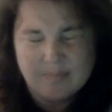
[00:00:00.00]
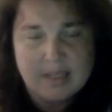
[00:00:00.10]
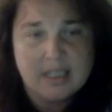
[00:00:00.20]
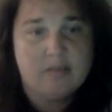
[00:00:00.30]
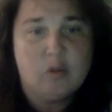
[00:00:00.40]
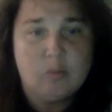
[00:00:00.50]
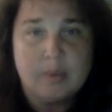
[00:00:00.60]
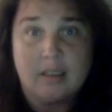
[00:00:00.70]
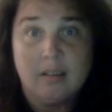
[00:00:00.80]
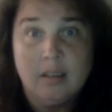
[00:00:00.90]
miss root
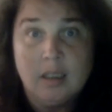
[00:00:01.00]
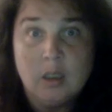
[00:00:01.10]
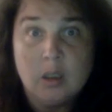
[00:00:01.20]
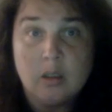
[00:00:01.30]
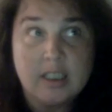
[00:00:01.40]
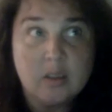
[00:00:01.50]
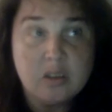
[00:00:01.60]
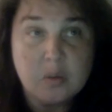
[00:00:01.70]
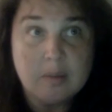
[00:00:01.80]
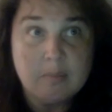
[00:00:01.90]
beer. They used
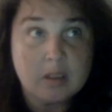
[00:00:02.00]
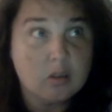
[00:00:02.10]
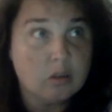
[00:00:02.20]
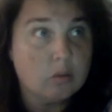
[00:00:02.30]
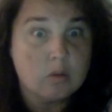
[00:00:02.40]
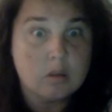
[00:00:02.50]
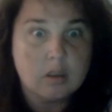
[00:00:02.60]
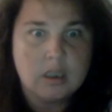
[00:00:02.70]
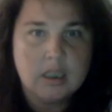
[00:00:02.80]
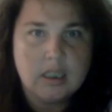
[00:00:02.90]
to do it in McDonald's
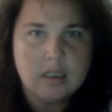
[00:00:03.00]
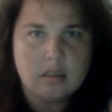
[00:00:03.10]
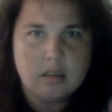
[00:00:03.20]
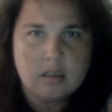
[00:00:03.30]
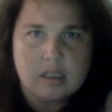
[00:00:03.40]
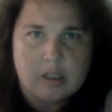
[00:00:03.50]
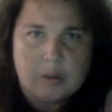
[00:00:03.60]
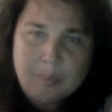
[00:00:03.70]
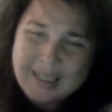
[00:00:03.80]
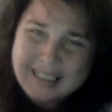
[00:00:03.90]
years and years
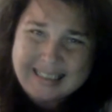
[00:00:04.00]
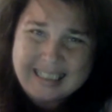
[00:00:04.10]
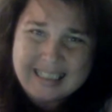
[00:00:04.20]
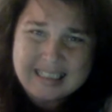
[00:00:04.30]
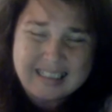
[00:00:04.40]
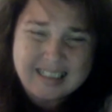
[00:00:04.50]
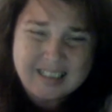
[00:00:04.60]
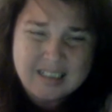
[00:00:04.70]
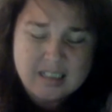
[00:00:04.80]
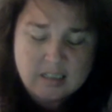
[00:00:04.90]
ago, back in the eighties,
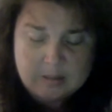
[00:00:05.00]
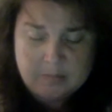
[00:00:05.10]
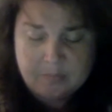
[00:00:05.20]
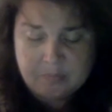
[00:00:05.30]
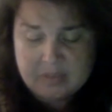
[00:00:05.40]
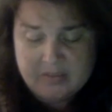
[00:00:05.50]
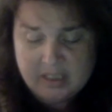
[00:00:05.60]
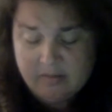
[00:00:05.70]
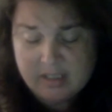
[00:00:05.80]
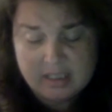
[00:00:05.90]
and for
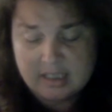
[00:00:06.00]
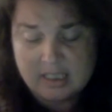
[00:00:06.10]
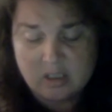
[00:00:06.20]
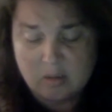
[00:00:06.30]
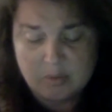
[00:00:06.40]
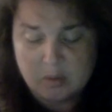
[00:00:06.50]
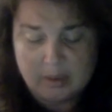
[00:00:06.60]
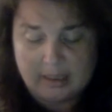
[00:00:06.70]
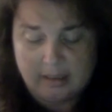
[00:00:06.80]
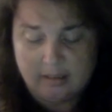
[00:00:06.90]
some reason they stopped
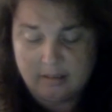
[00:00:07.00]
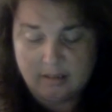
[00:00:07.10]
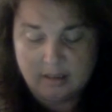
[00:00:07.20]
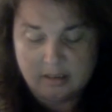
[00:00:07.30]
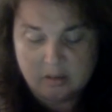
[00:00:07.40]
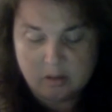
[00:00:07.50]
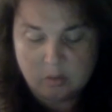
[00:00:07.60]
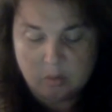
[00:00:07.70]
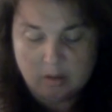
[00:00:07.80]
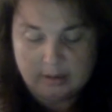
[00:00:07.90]
doing it, and I don't know
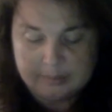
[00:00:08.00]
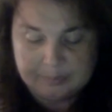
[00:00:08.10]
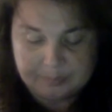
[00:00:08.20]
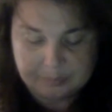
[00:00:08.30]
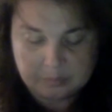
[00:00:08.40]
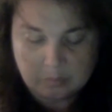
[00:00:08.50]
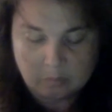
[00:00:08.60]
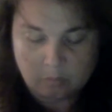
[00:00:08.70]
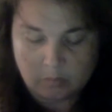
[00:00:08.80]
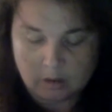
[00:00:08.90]
why.
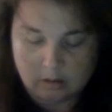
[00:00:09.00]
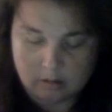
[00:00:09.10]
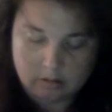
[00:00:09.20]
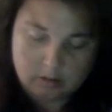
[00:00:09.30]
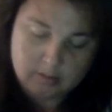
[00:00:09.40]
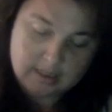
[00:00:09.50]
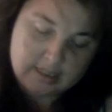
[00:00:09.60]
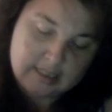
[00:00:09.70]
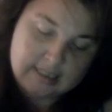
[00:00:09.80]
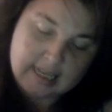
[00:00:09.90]
So yeah,
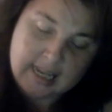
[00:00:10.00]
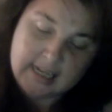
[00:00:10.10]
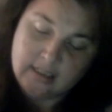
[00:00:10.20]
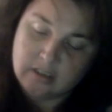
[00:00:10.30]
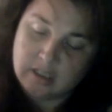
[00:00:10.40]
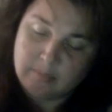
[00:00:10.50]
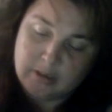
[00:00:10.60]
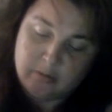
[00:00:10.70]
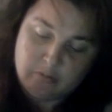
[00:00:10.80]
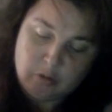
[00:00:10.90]
this is A and
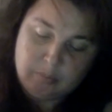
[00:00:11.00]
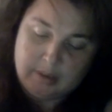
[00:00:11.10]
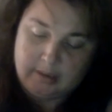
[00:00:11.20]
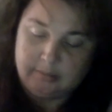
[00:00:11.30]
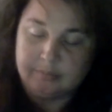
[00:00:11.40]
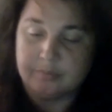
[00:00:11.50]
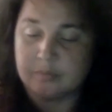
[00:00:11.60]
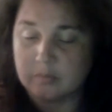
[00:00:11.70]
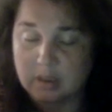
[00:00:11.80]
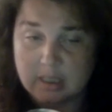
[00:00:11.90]
W root beer.
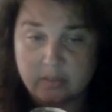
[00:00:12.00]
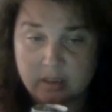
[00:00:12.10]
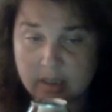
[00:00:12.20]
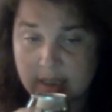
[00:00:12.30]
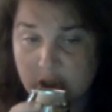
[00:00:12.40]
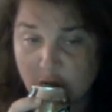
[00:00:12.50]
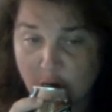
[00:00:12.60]
Let's have a taste.